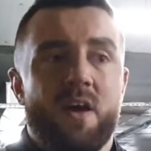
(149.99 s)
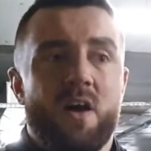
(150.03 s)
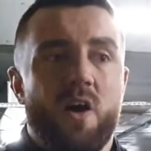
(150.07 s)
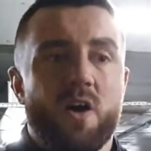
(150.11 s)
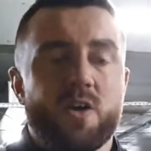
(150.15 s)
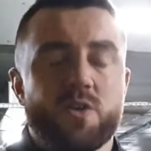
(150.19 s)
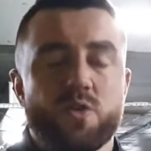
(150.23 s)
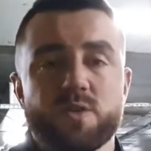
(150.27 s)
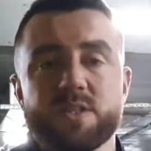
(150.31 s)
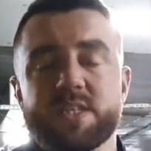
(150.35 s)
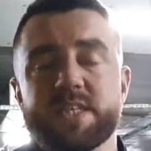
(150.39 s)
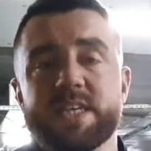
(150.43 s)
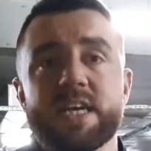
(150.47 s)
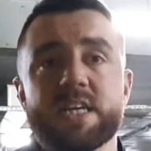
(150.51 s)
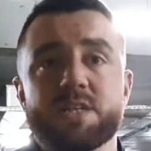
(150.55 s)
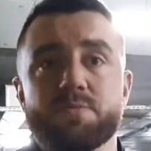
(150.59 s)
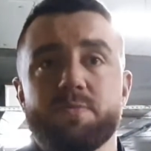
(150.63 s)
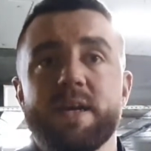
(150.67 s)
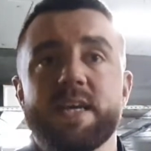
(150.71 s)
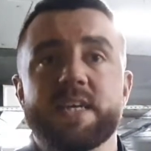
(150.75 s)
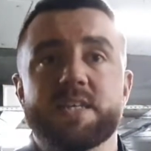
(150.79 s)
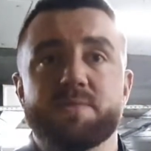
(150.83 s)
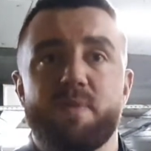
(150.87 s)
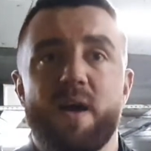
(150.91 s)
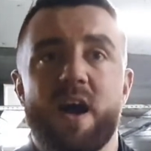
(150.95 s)
I've done 6
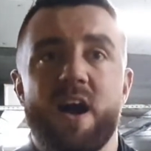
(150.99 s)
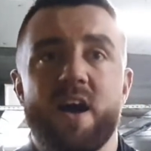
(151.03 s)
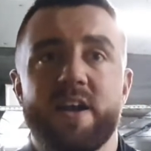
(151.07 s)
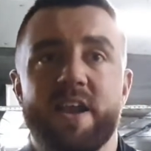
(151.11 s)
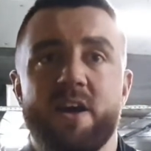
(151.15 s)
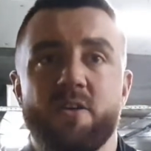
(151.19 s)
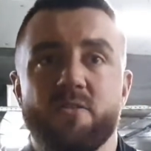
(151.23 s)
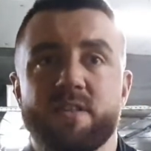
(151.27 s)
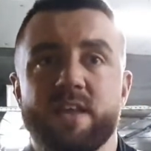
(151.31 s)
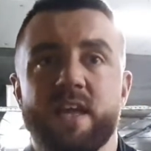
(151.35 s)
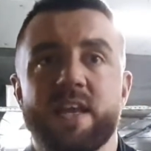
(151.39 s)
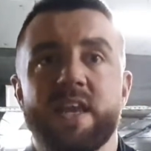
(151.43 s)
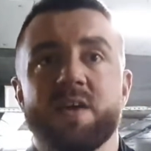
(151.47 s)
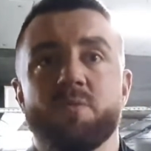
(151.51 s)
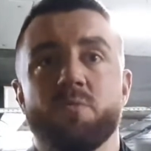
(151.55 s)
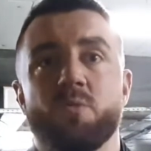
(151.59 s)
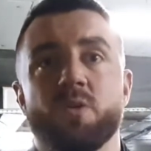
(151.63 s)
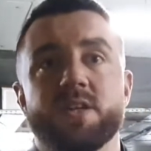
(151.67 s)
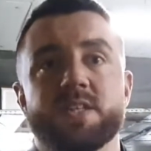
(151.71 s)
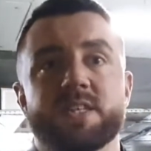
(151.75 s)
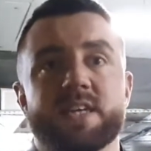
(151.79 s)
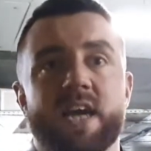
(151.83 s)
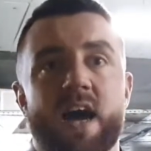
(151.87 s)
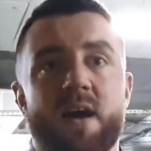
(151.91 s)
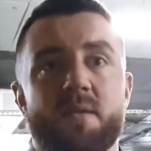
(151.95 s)
weeks sparring out with Dillian
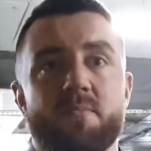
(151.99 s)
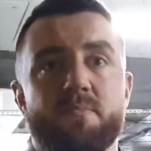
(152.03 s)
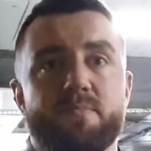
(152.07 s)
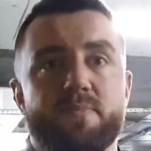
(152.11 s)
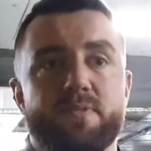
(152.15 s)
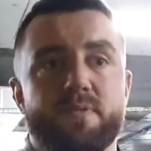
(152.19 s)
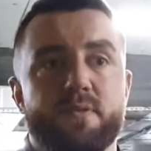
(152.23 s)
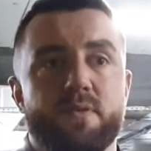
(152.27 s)
White's camp